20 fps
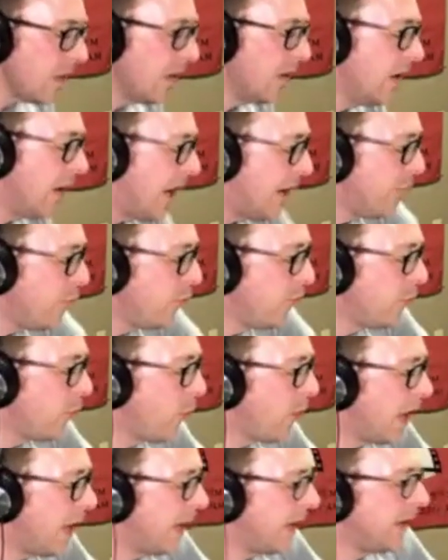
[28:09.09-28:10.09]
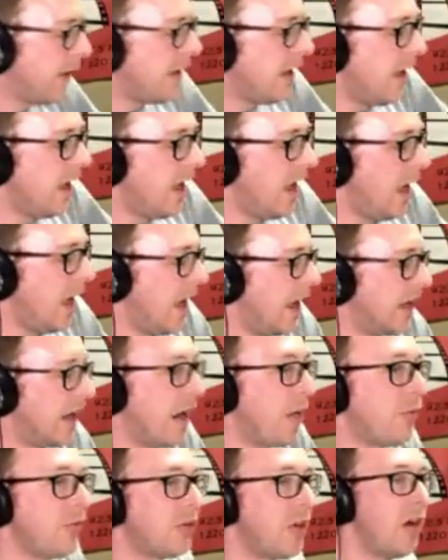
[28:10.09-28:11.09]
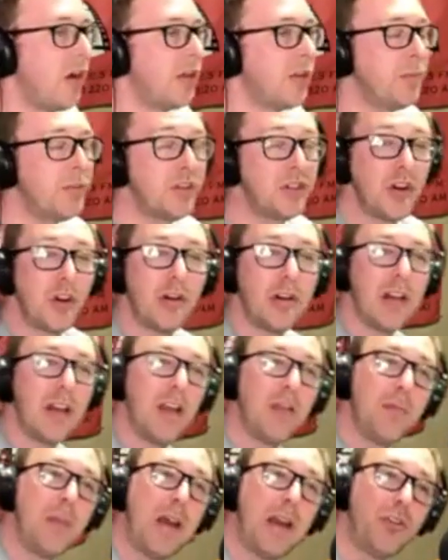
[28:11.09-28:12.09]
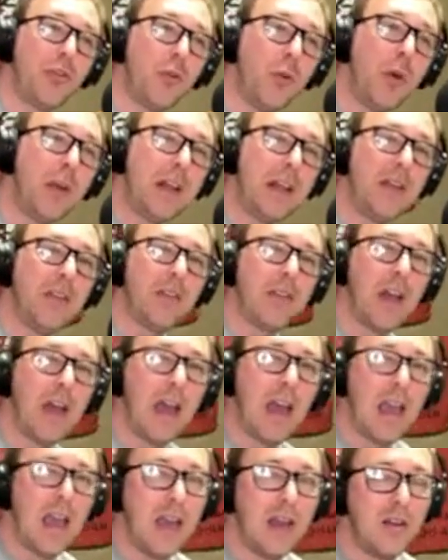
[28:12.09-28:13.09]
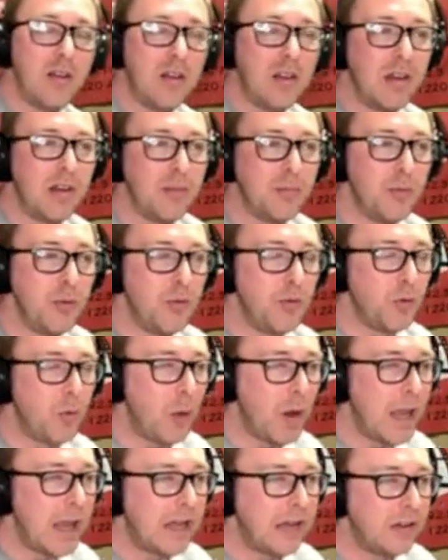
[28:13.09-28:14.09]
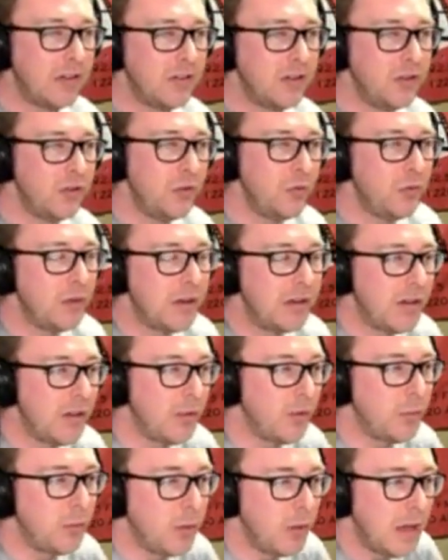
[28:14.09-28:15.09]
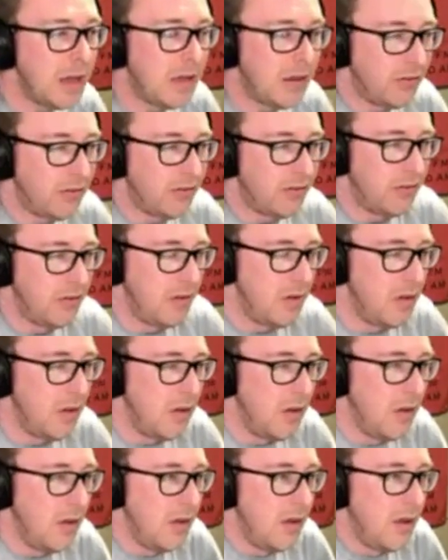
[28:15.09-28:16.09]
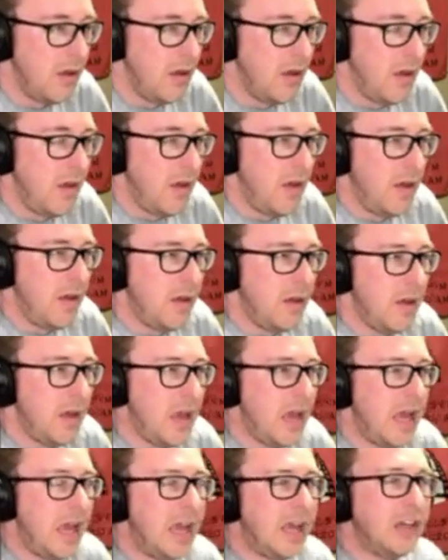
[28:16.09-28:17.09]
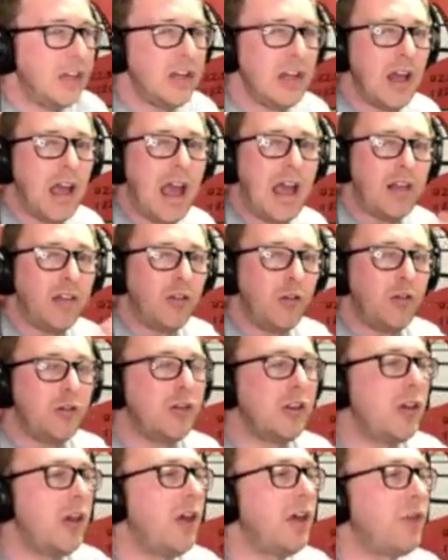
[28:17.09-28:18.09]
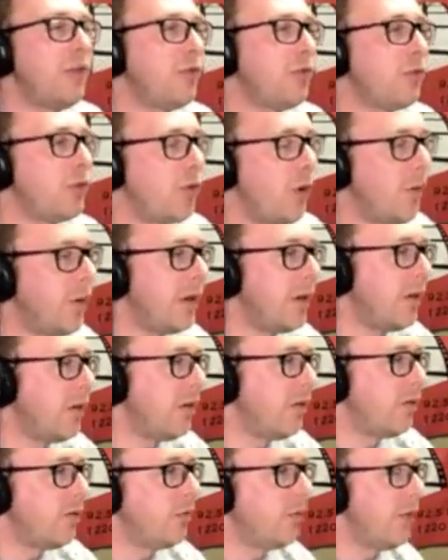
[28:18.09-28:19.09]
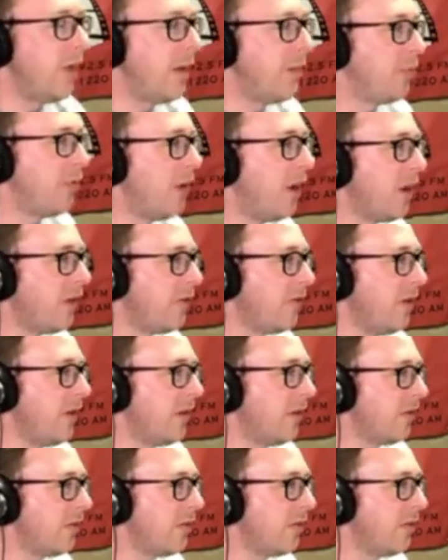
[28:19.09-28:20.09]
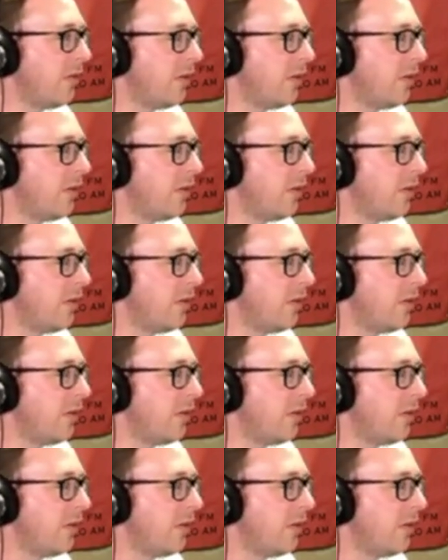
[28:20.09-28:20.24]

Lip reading: I moved away, and I was gone the majority of my 20s. I had moved away to another place. And I learned a lot through going through that process.